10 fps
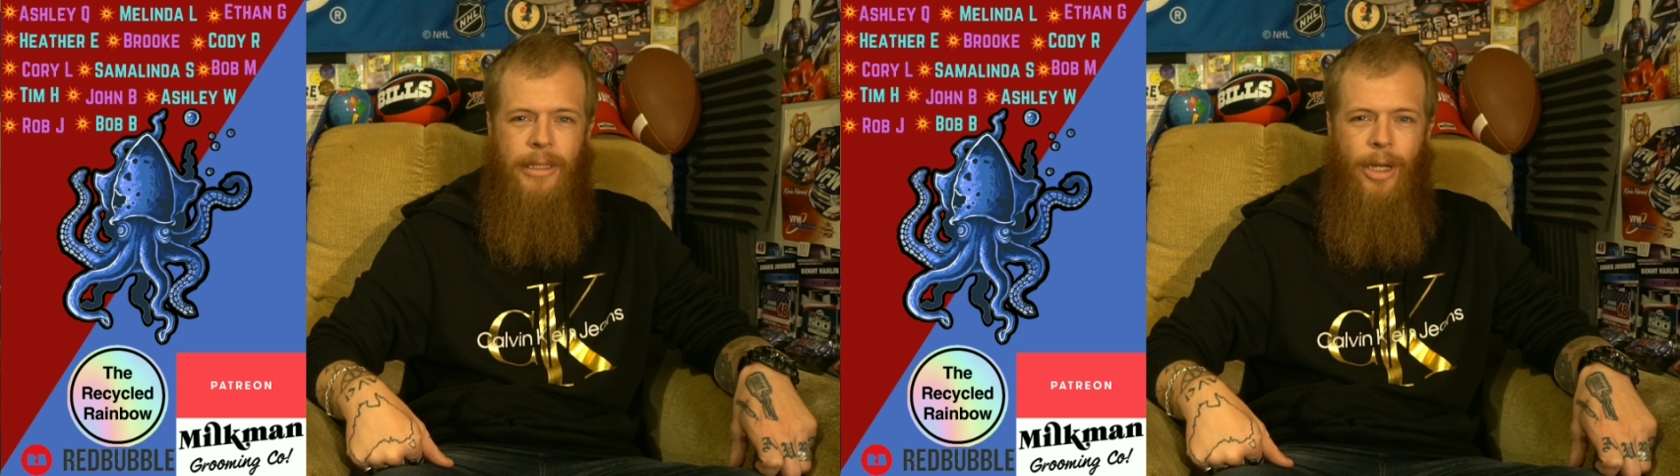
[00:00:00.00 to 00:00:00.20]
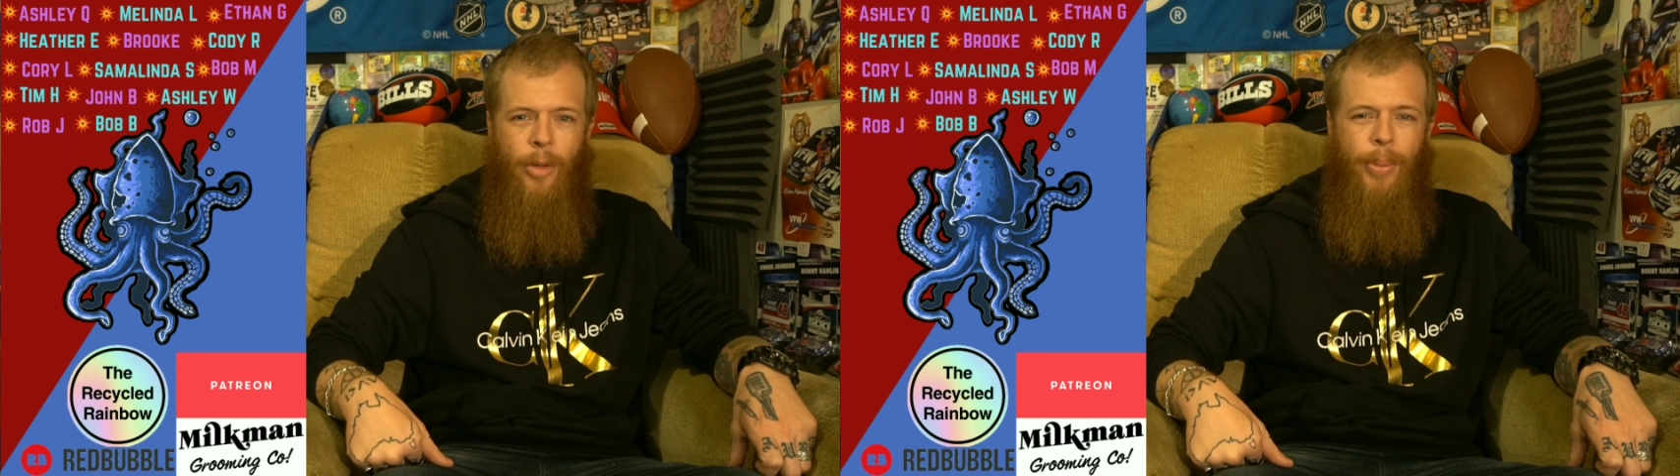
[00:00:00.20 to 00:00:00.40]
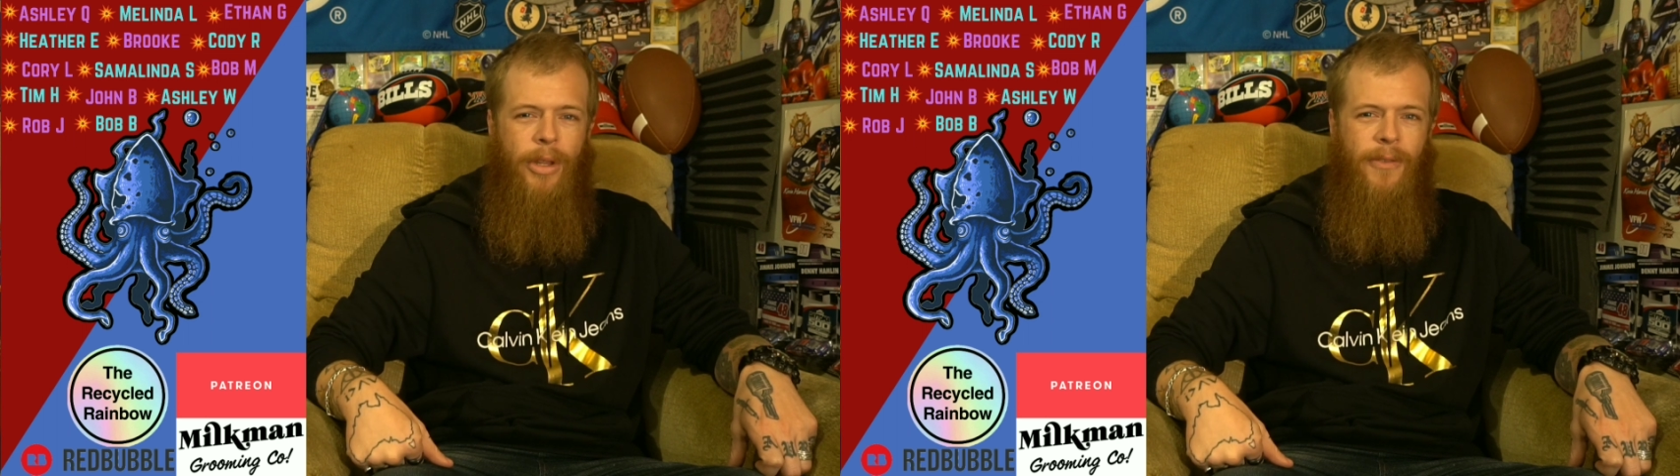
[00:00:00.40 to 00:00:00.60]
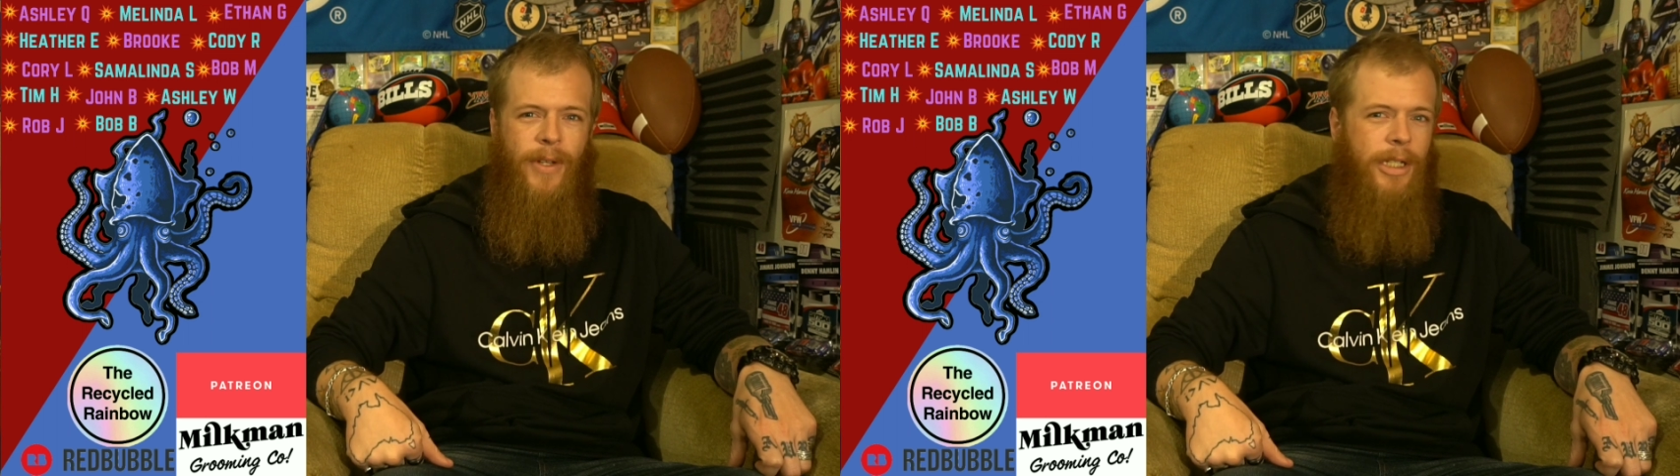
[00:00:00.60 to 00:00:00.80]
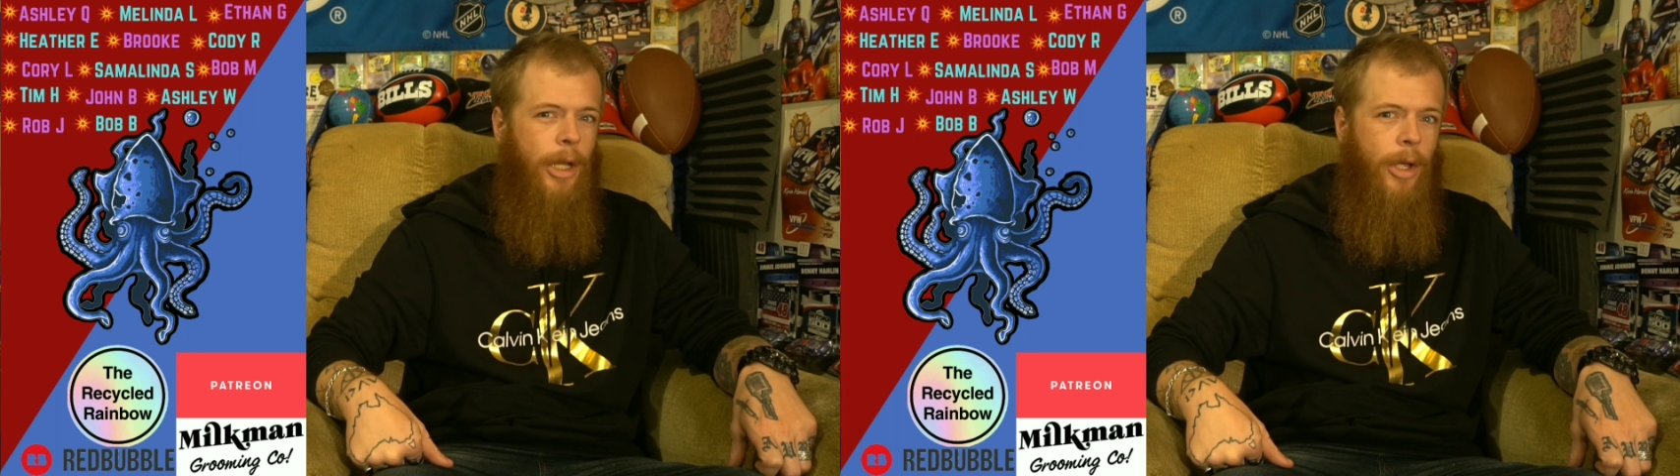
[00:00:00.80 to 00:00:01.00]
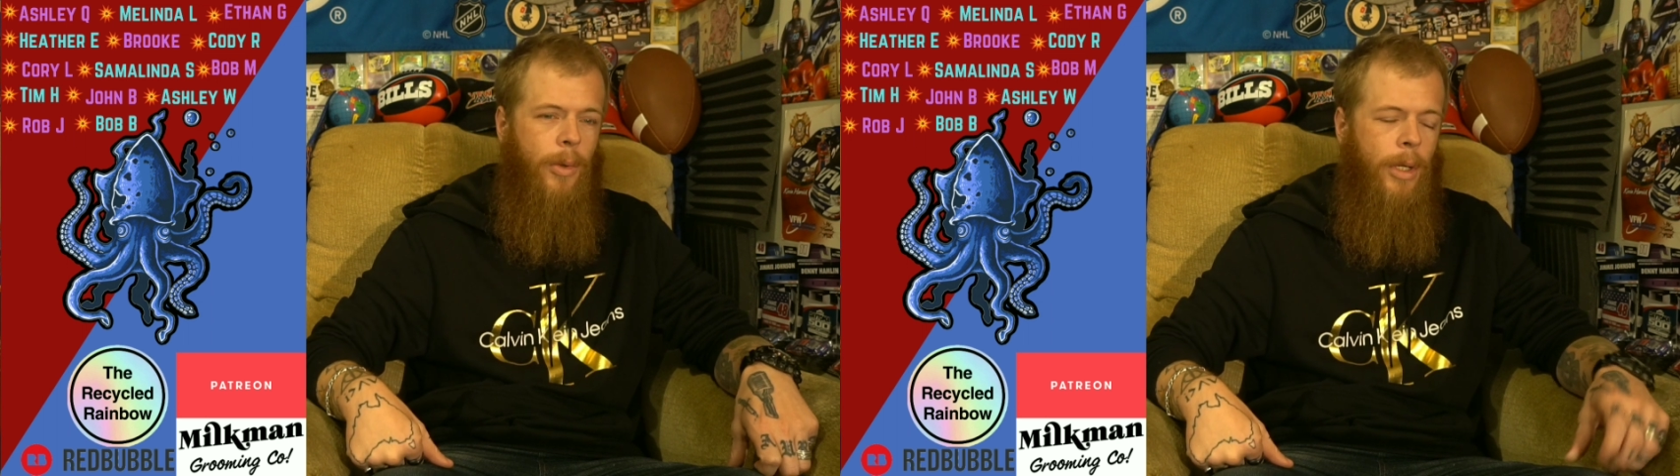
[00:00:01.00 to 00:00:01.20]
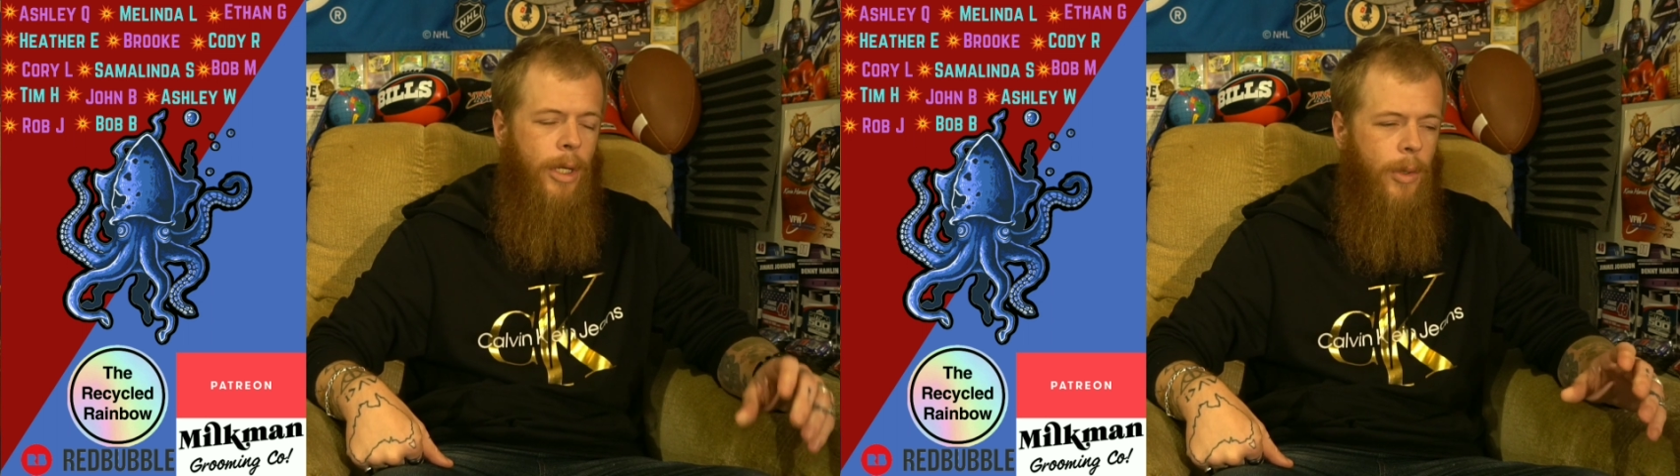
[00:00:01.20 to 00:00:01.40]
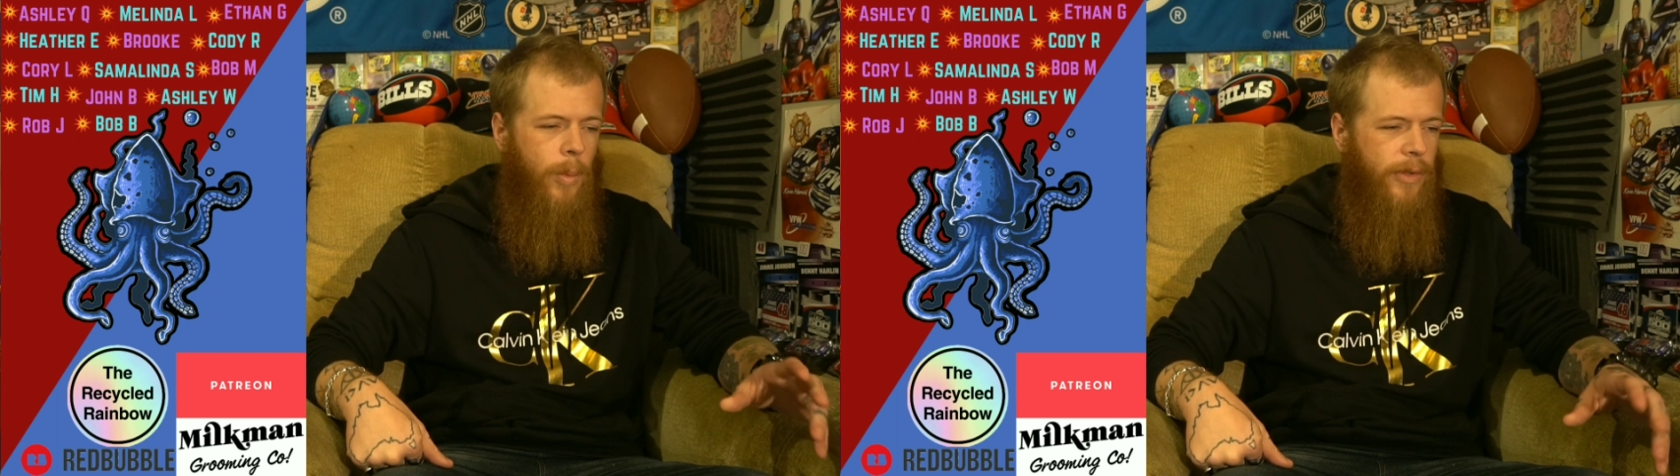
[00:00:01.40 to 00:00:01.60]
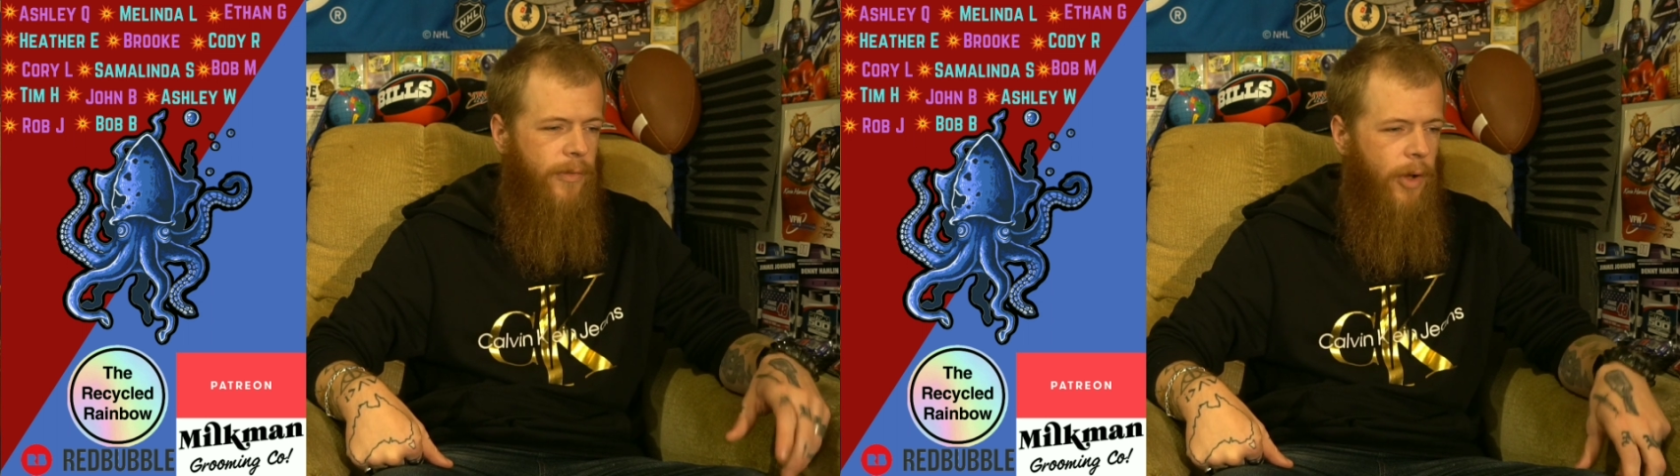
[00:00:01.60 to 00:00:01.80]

I hope the video was